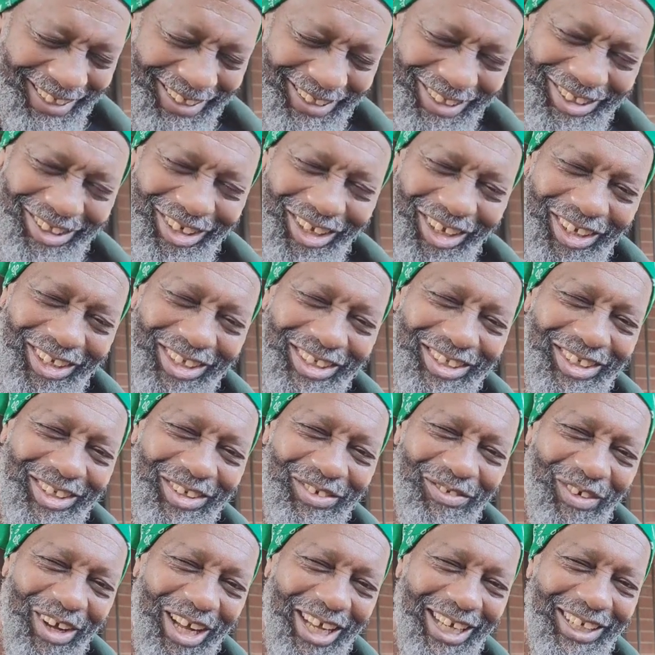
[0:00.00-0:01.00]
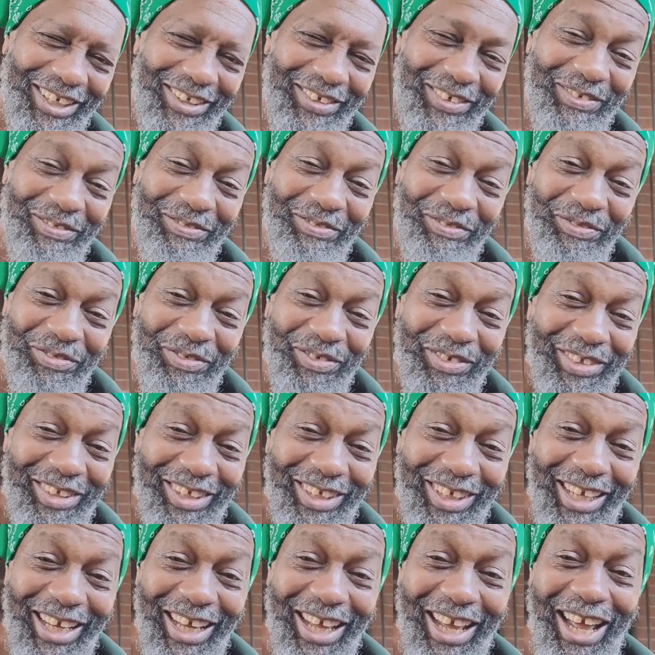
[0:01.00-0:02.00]
and Charleston White.
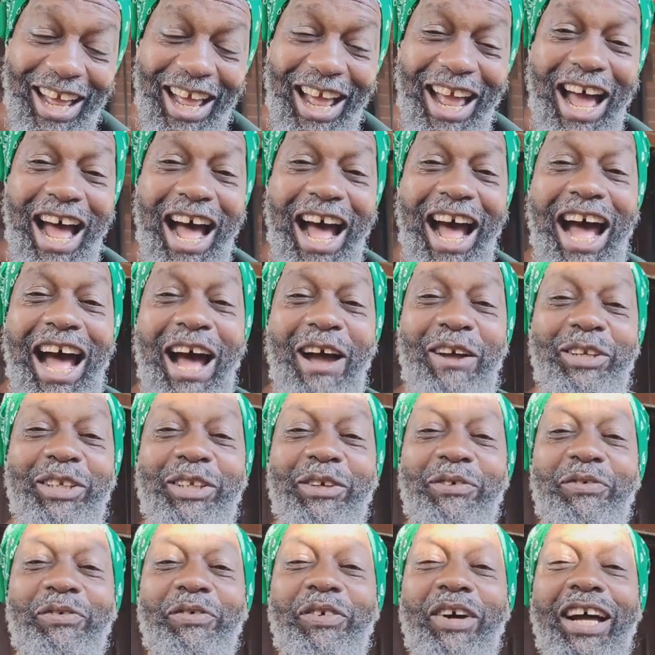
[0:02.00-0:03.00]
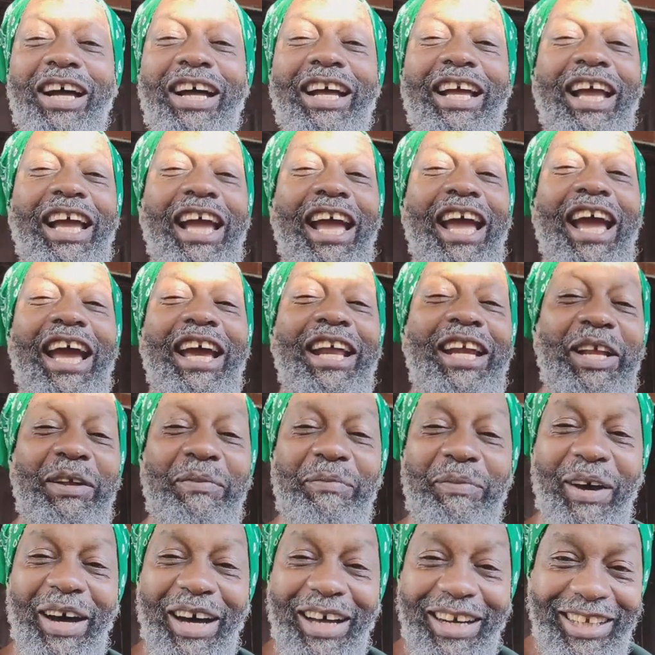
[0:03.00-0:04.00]
I defy
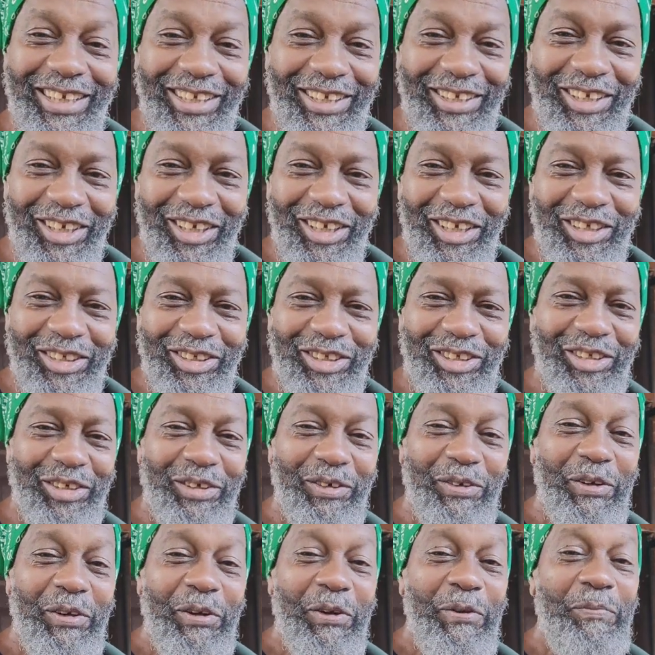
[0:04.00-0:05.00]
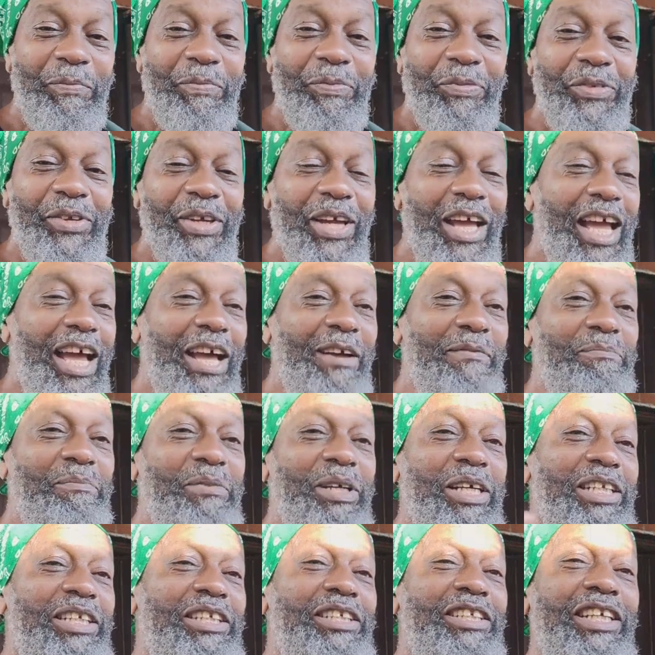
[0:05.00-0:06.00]
anybody to to have
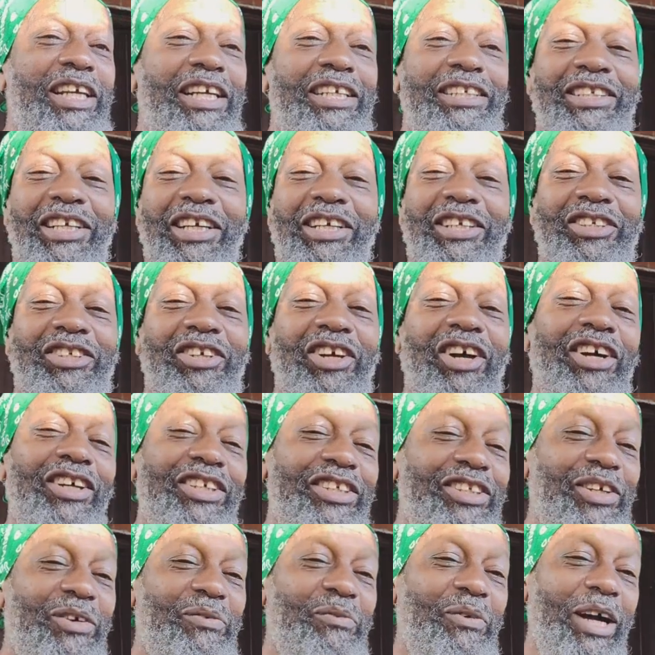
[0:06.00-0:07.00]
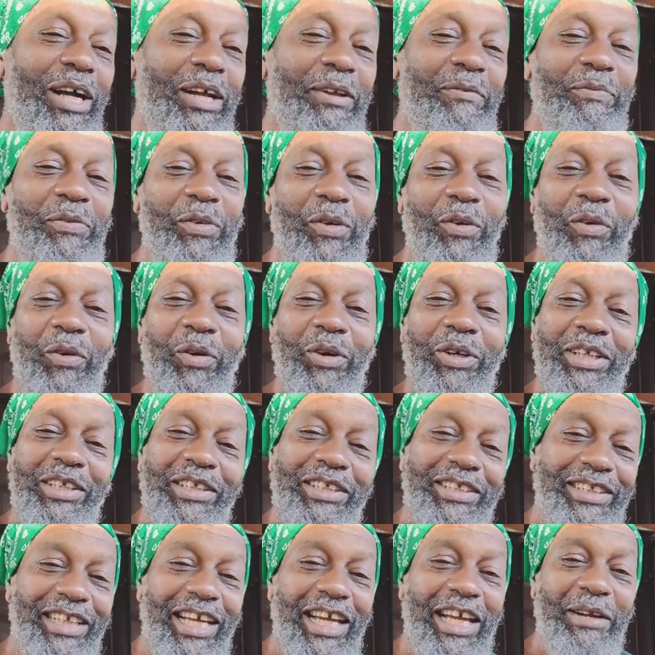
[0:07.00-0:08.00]
Michi X and Charleston White on the
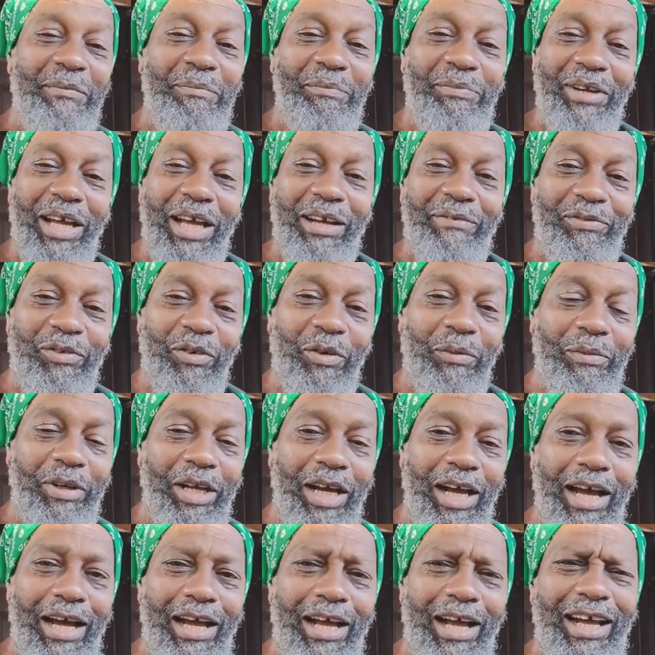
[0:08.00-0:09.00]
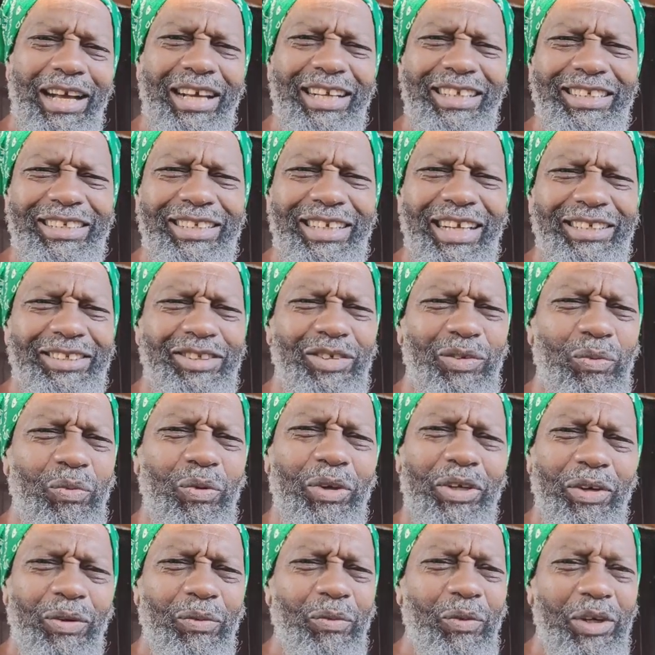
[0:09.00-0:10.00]
same platform. I, I actually like do
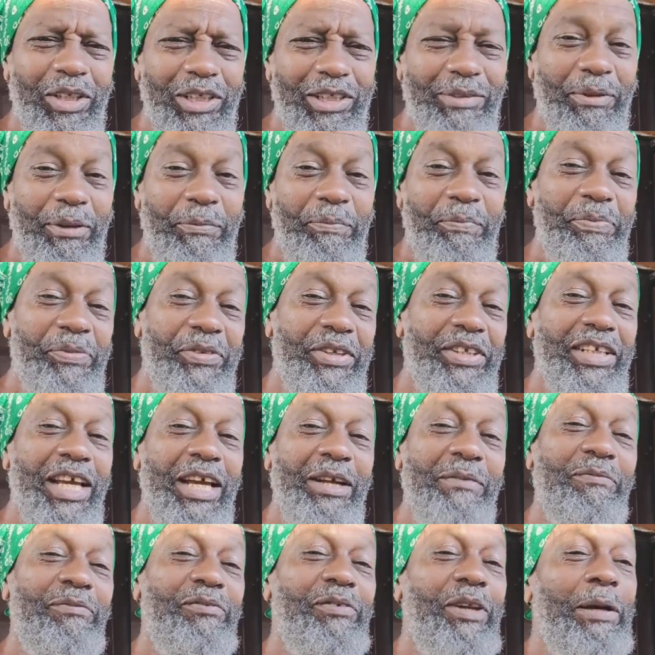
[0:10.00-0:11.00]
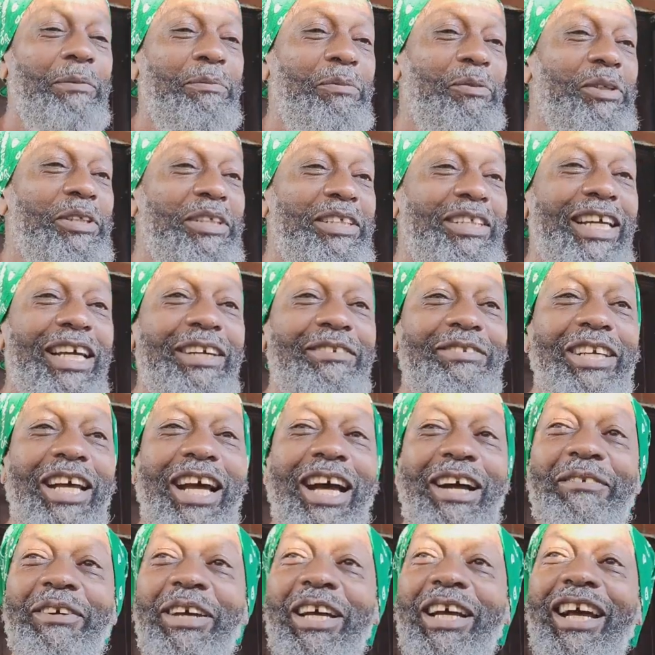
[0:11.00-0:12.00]
one on ones, but same platform, same
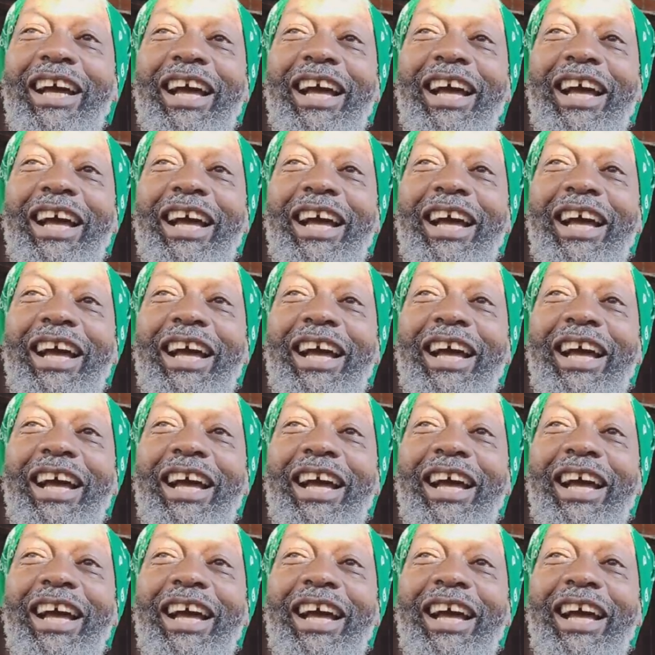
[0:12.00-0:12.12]
time,